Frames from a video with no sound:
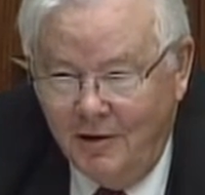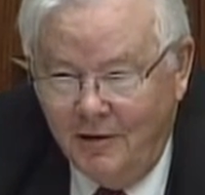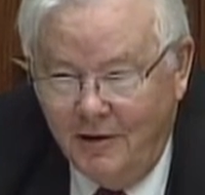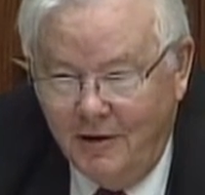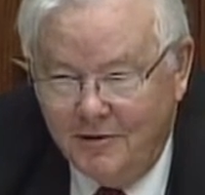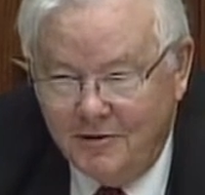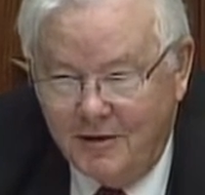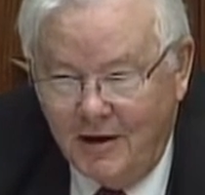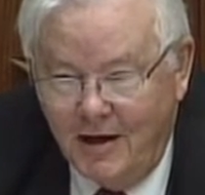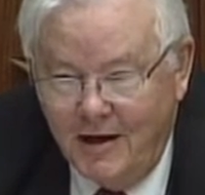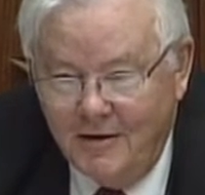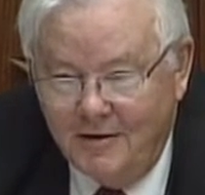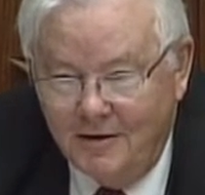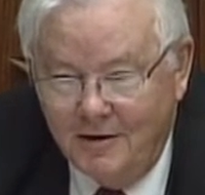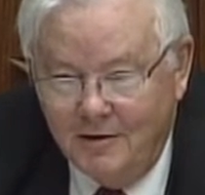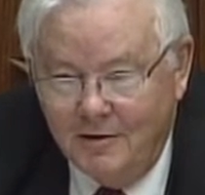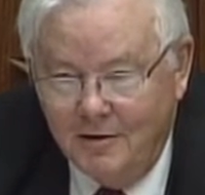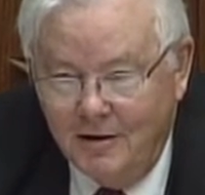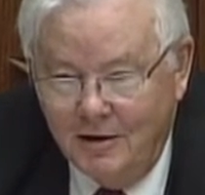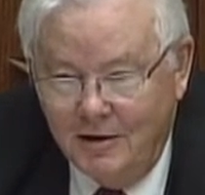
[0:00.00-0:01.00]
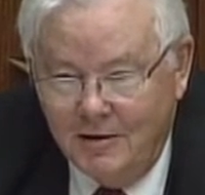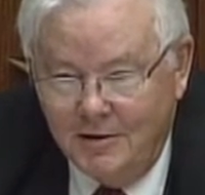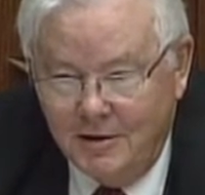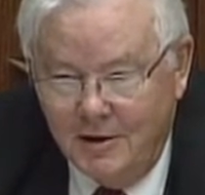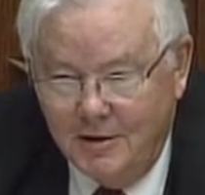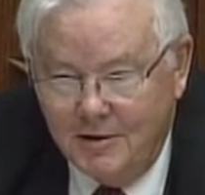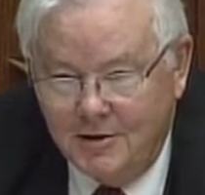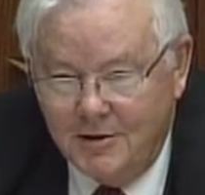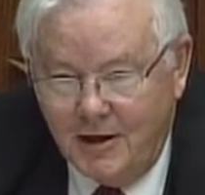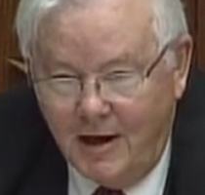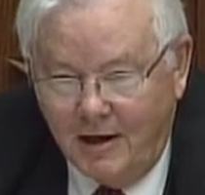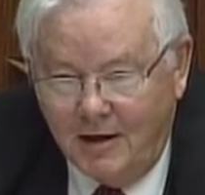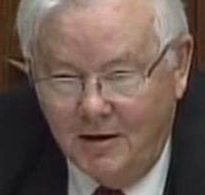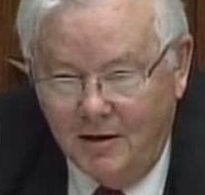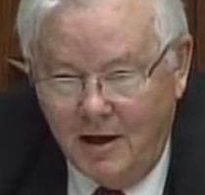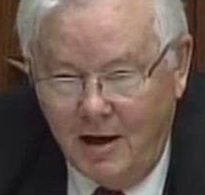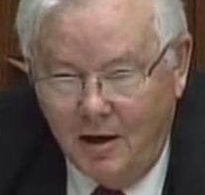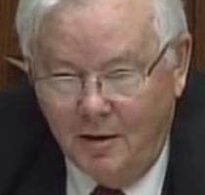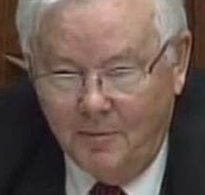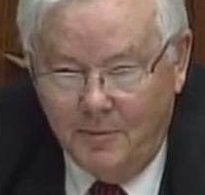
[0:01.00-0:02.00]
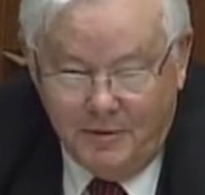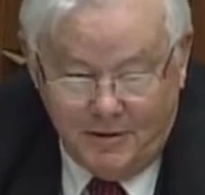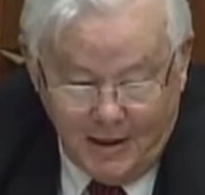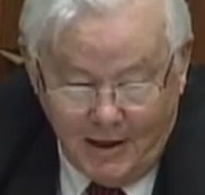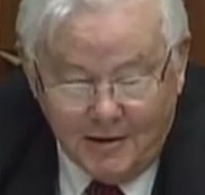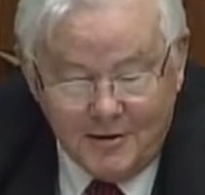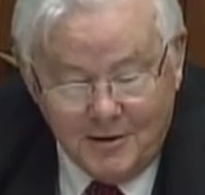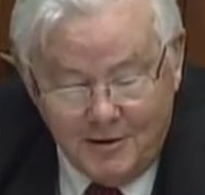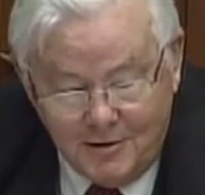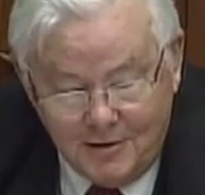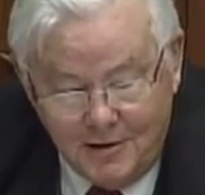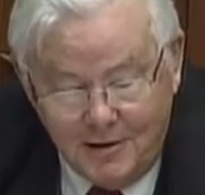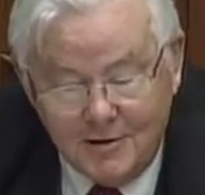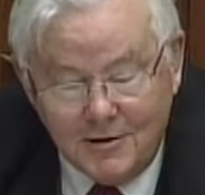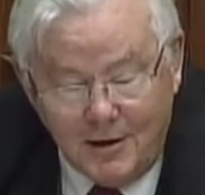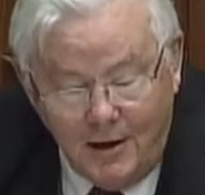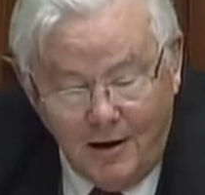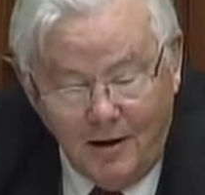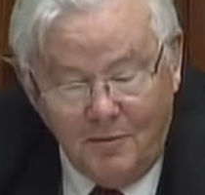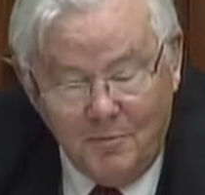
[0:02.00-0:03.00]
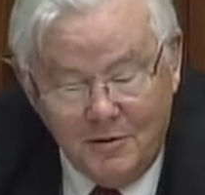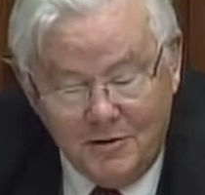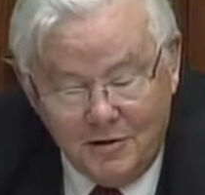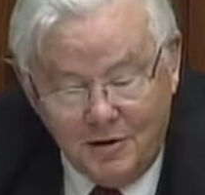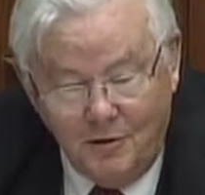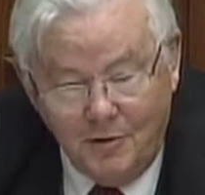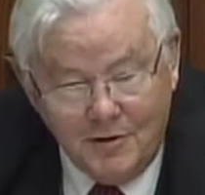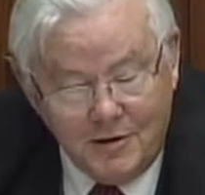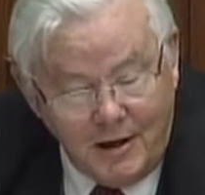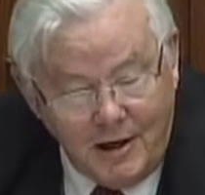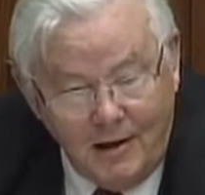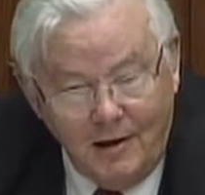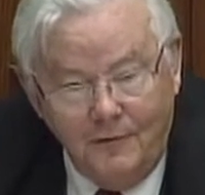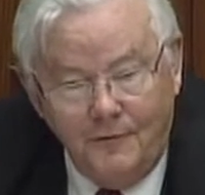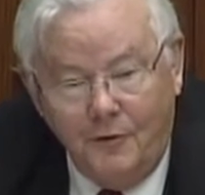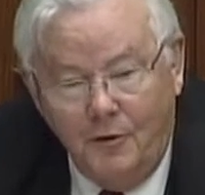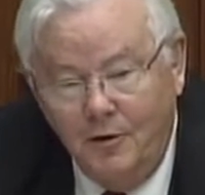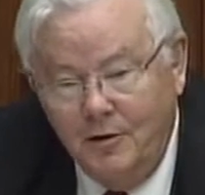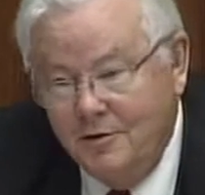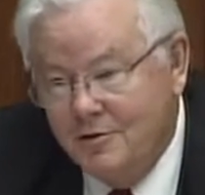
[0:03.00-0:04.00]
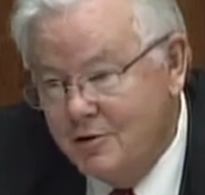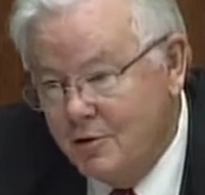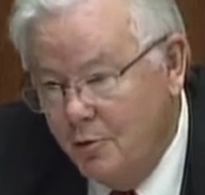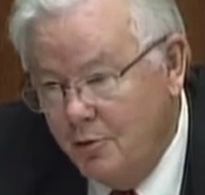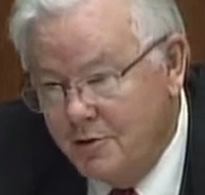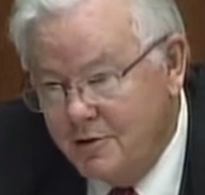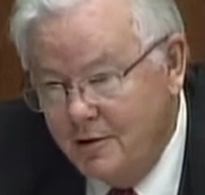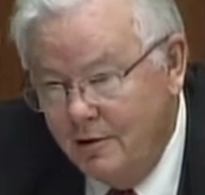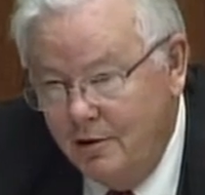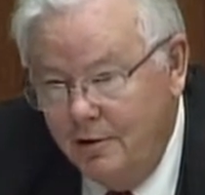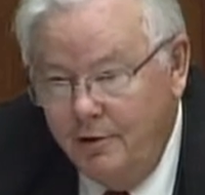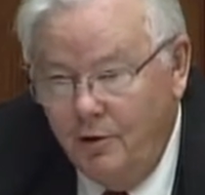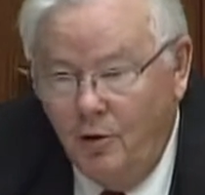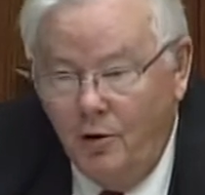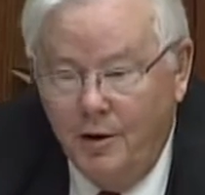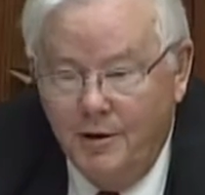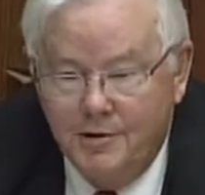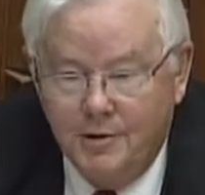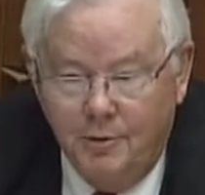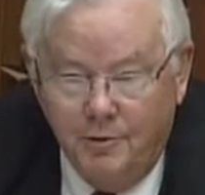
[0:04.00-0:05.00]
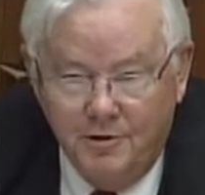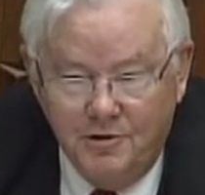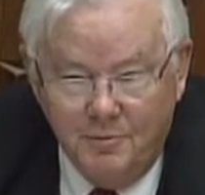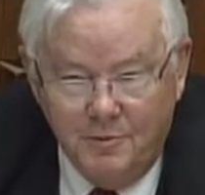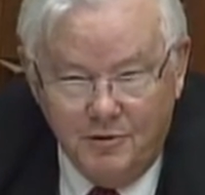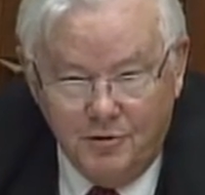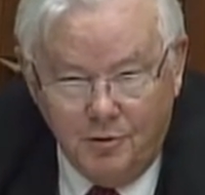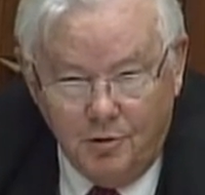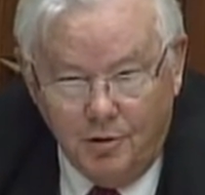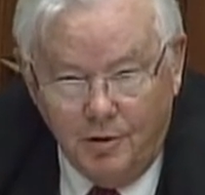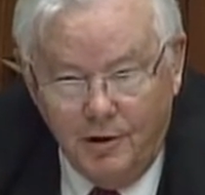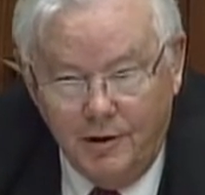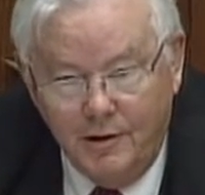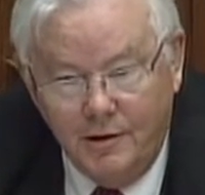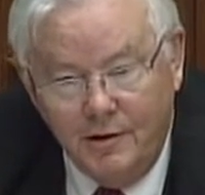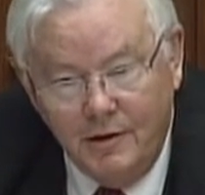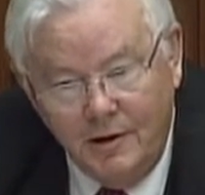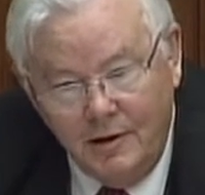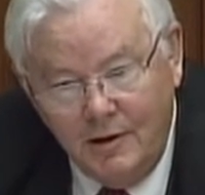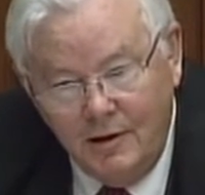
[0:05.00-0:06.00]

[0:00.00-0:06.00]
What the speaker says: The state that is second helped, Texas is helped, but so is California, so is Illinois, so is Missouri.